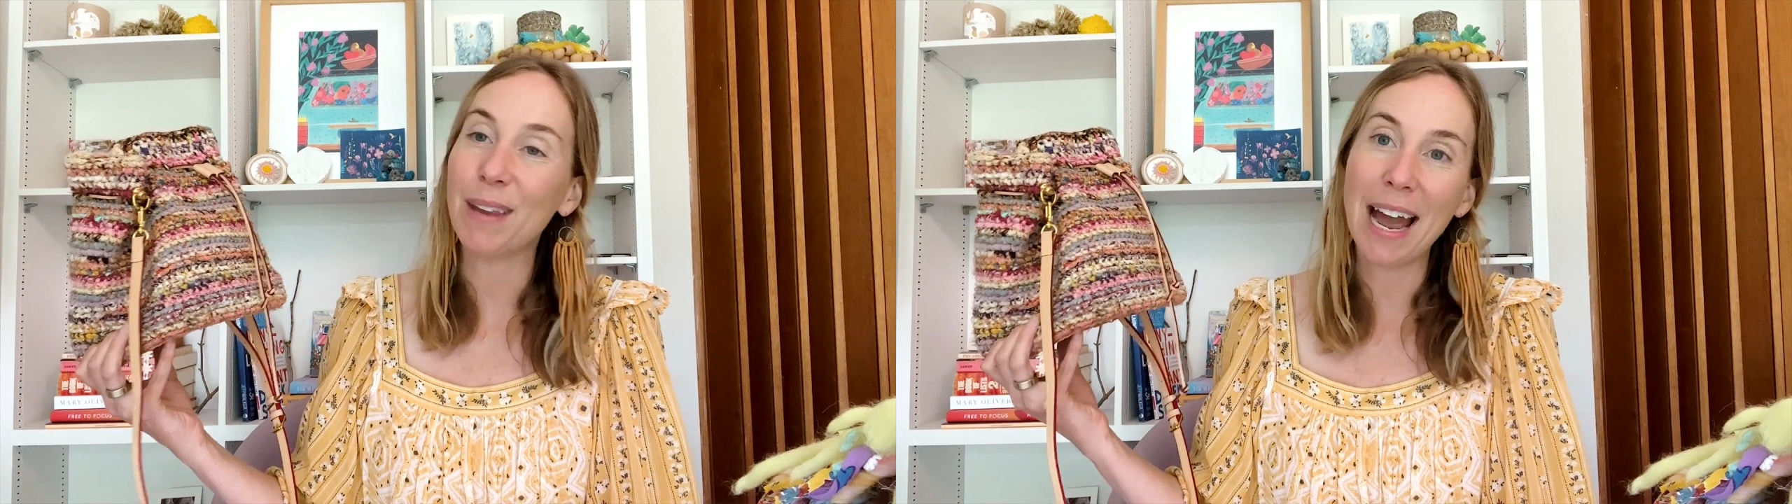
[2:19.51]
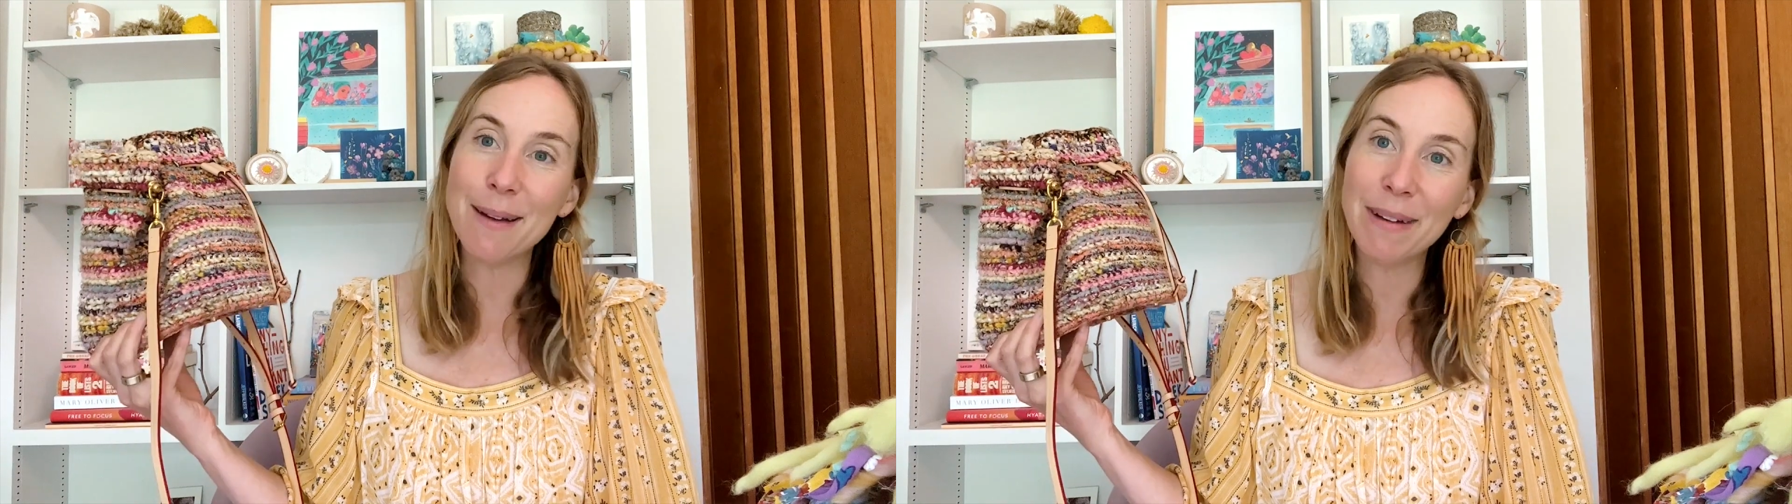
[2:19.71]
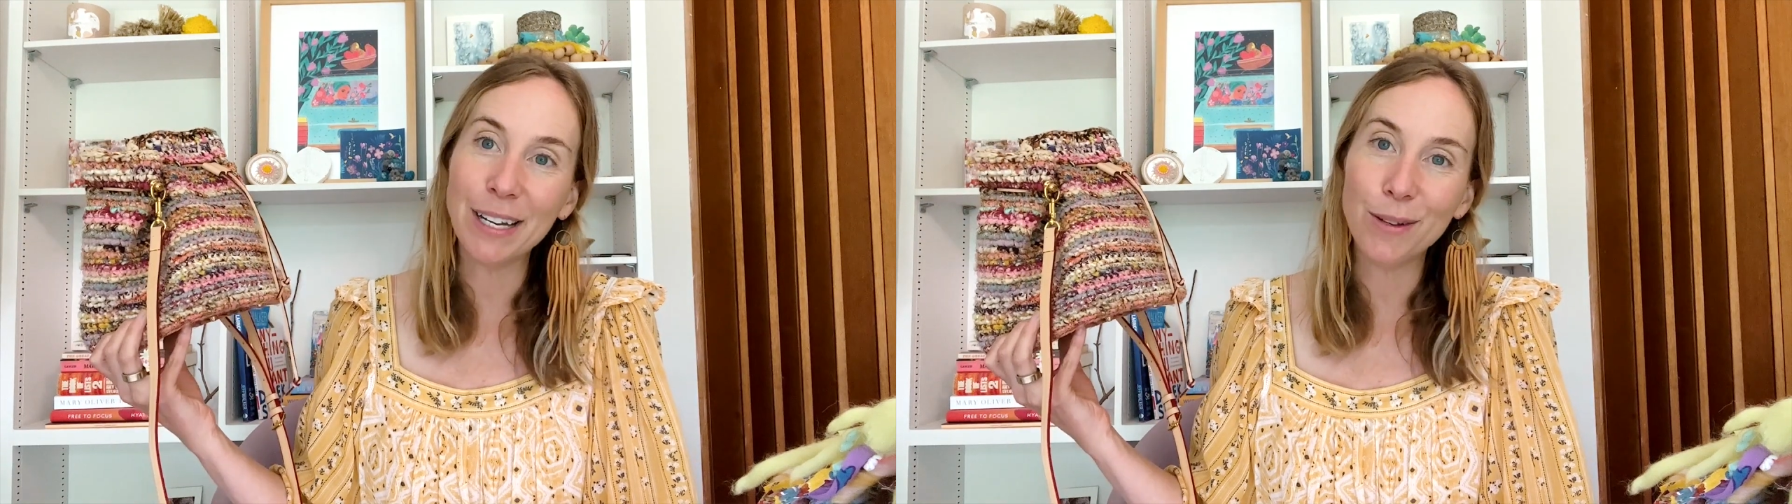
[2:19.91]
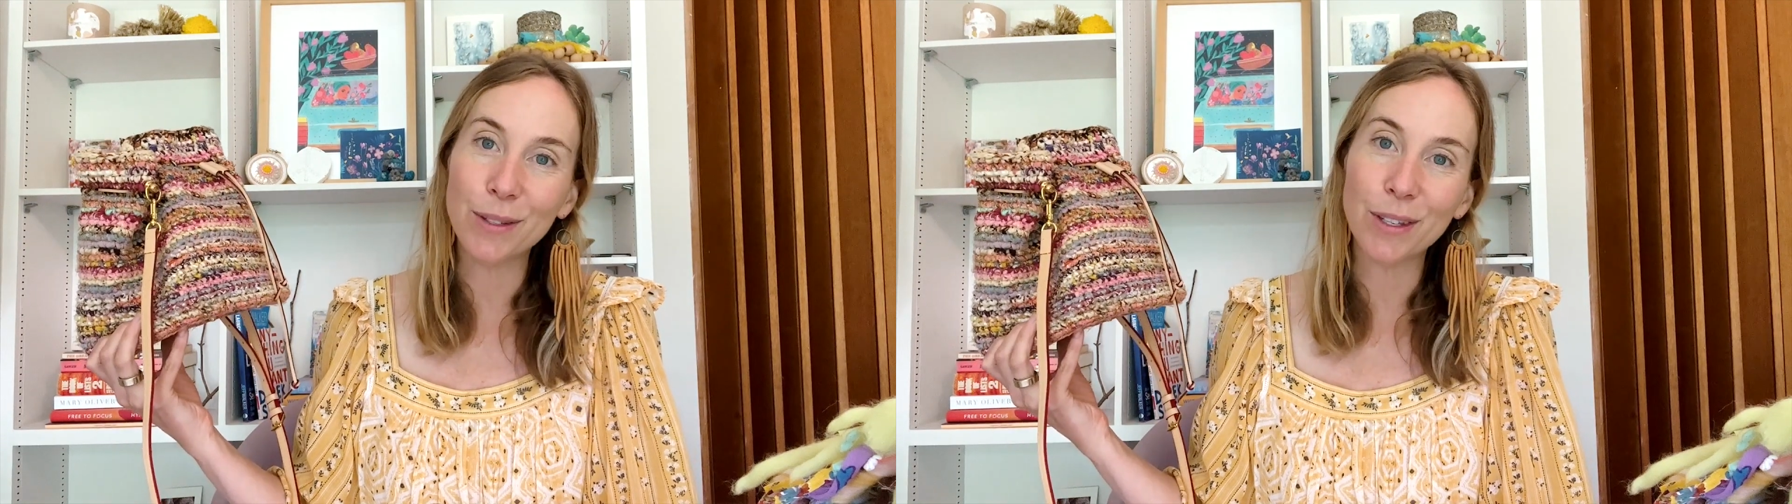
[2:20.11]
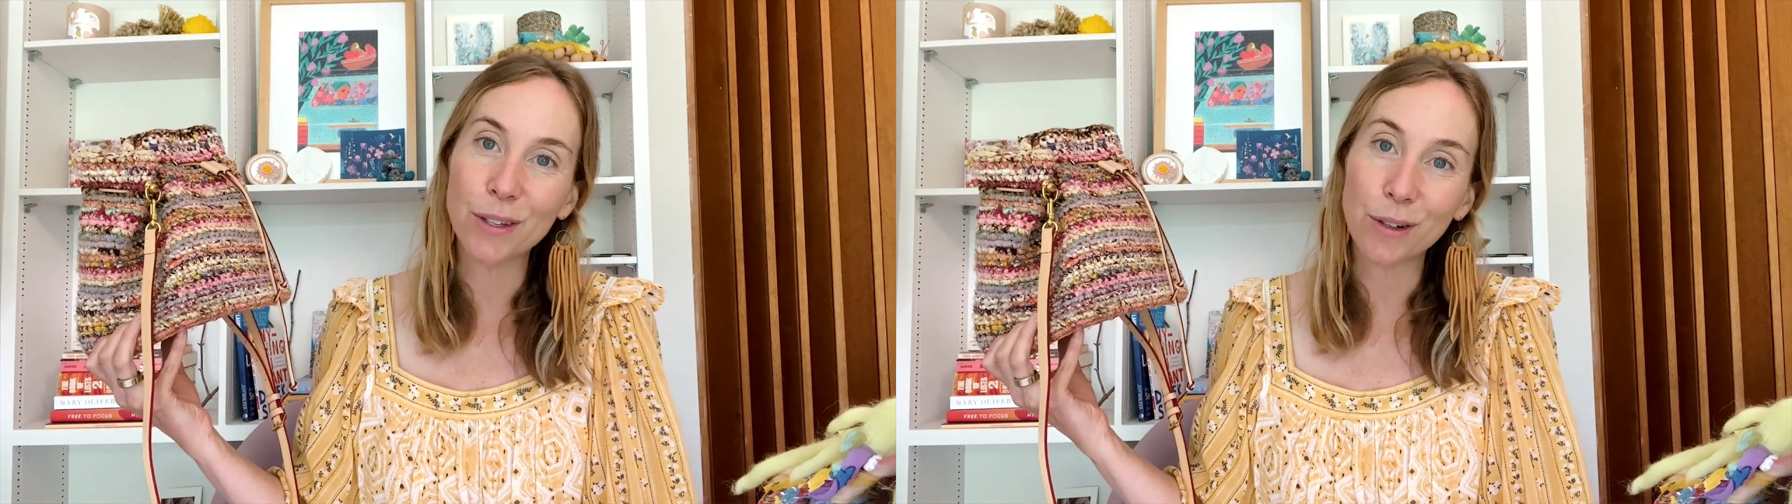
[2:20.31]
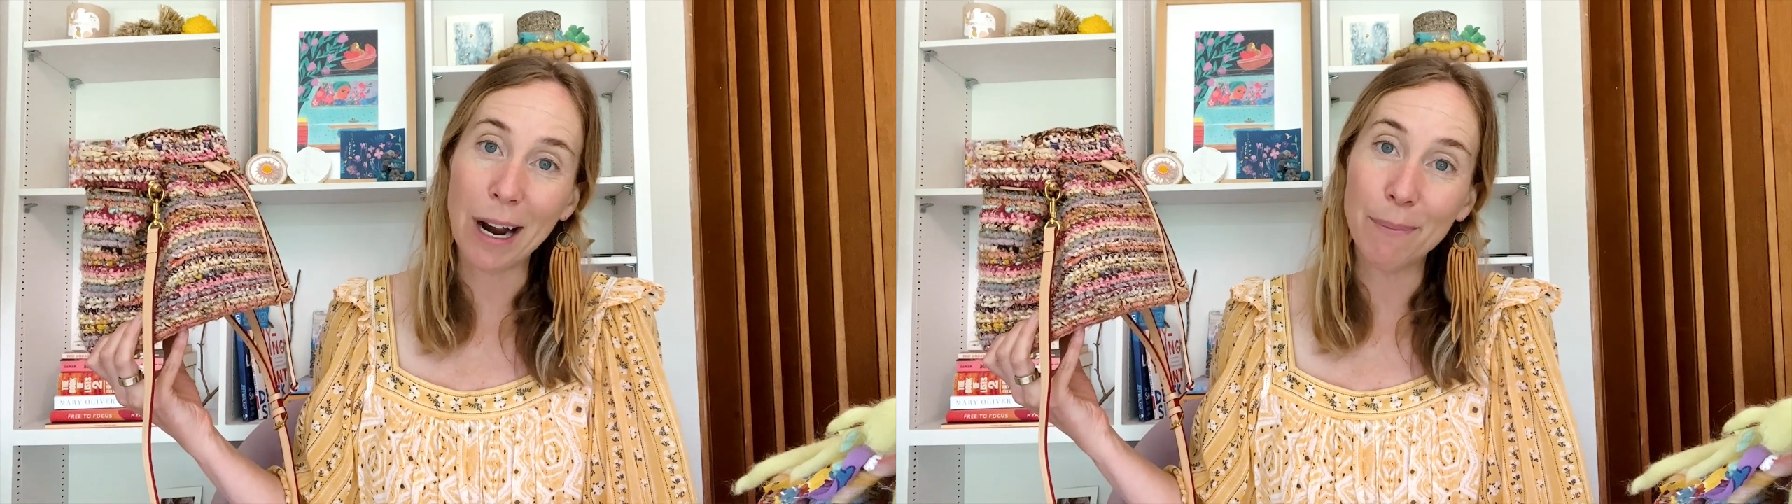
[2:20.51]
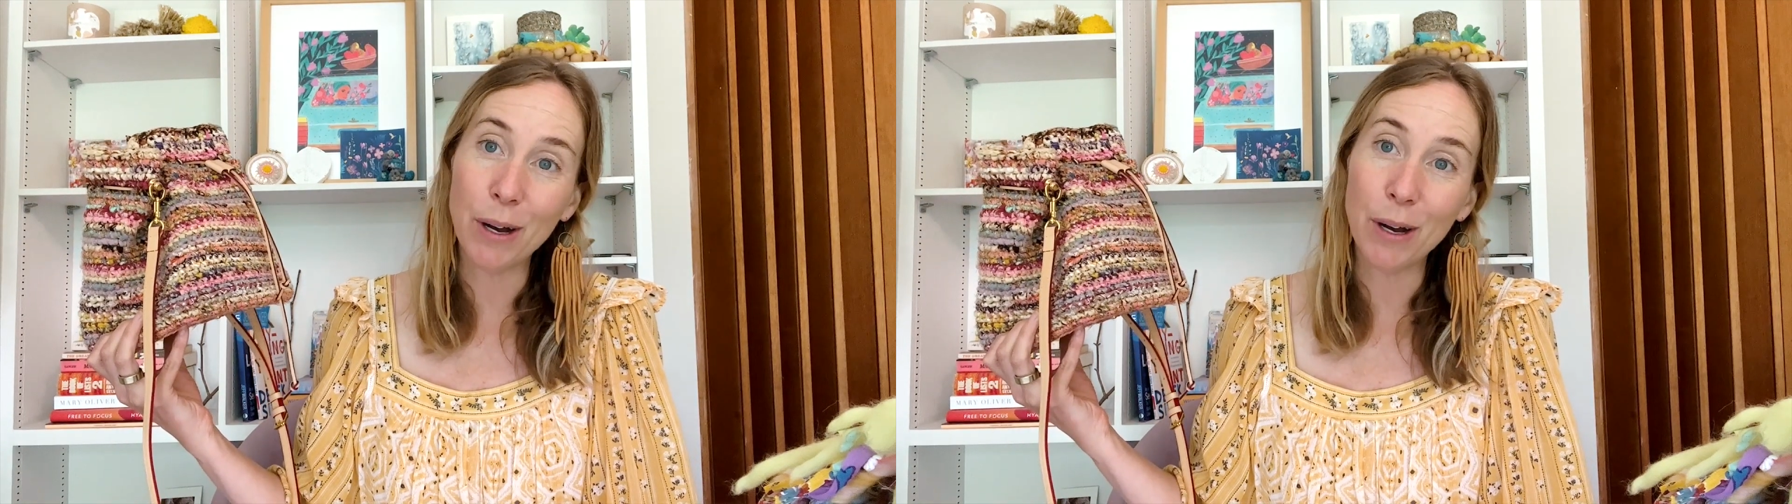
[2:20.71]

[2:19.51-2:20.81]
I might use the strap